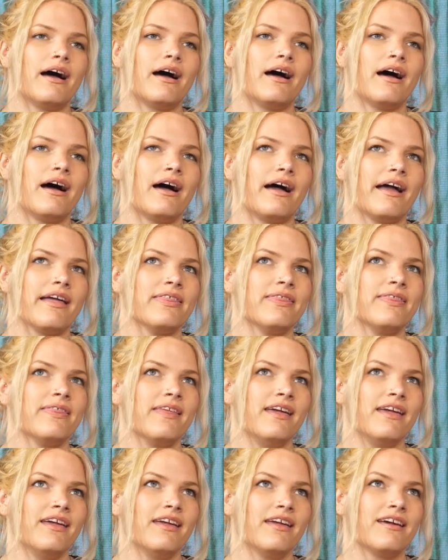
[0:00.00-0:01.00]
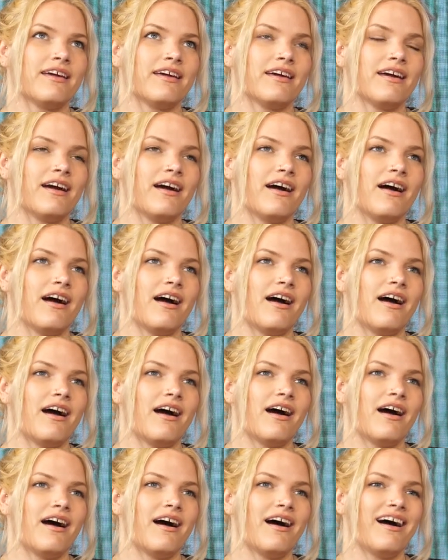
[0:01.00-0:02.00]
I think
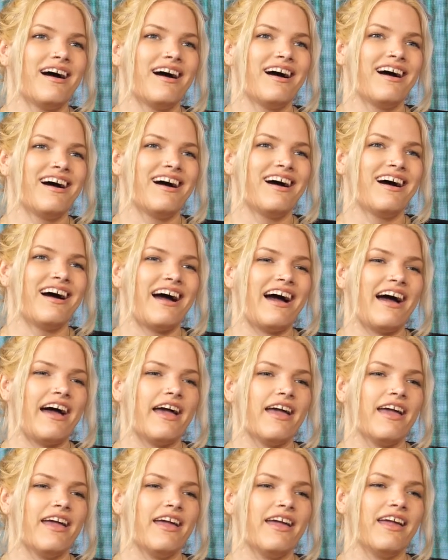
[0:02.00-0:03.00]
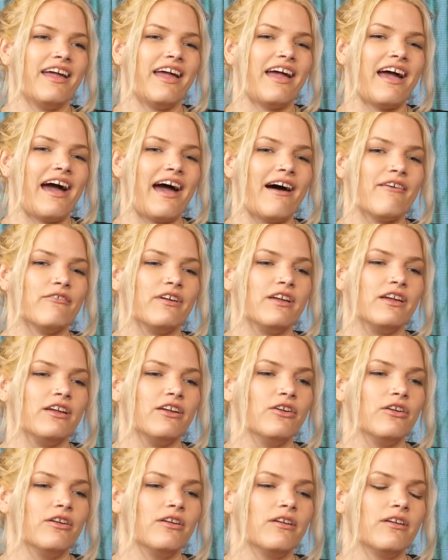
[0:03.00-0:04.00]
I have
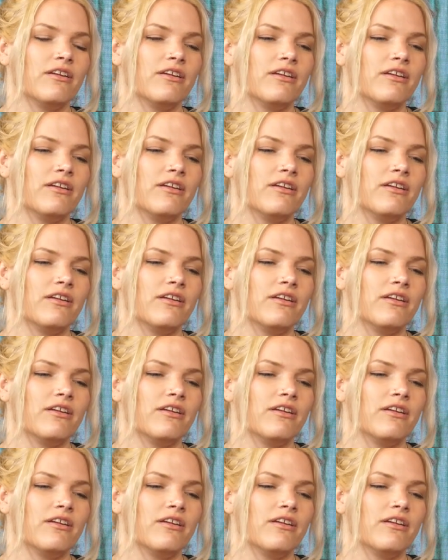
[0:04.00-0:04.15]
a